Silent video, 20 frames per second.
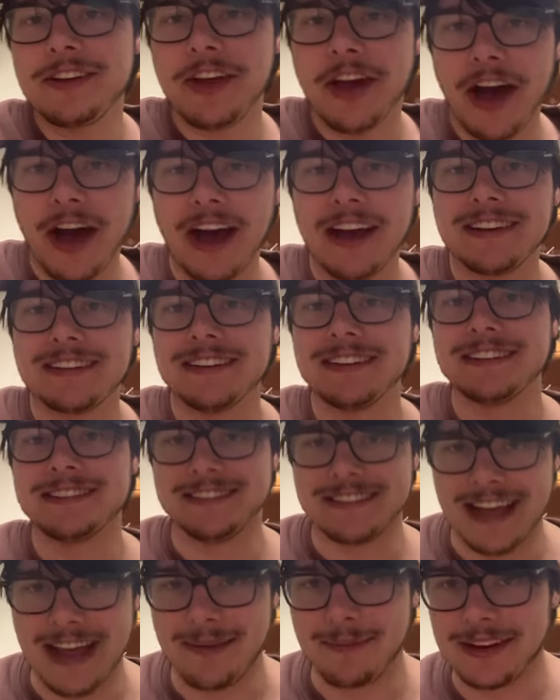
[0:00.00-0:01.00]
God
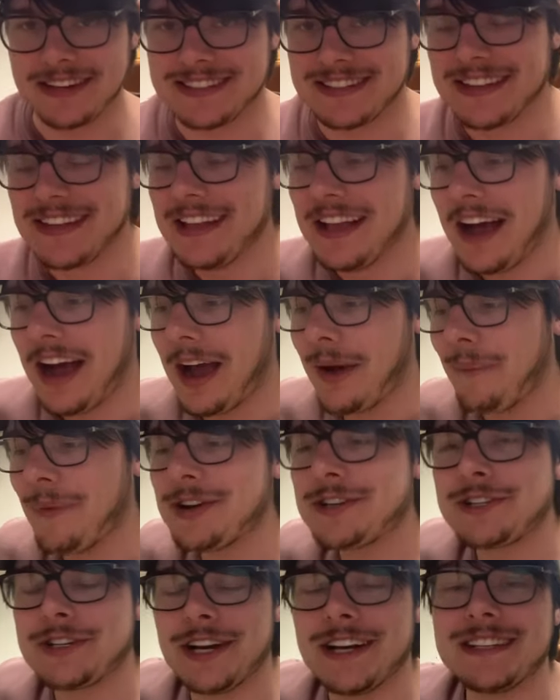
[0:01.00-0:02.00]
damn it. I
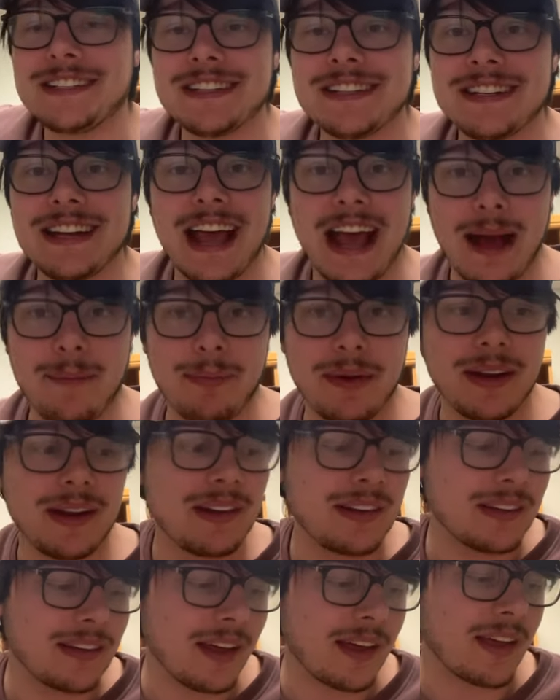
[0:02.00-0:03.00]
wish it didn't
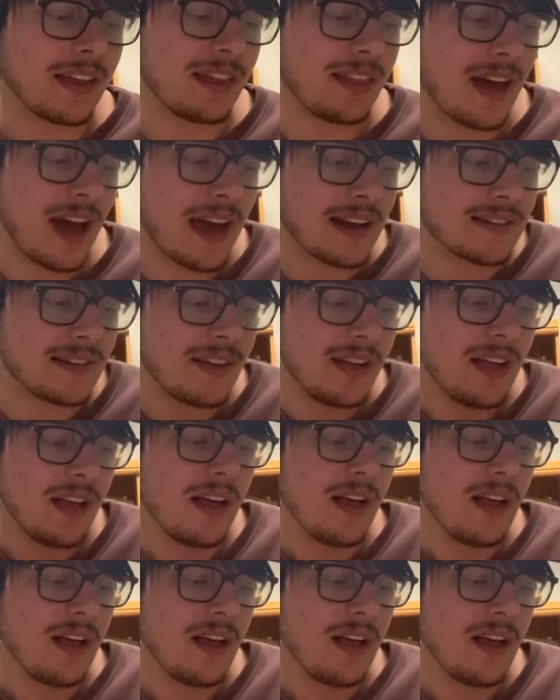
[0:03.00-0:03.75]
happen like that.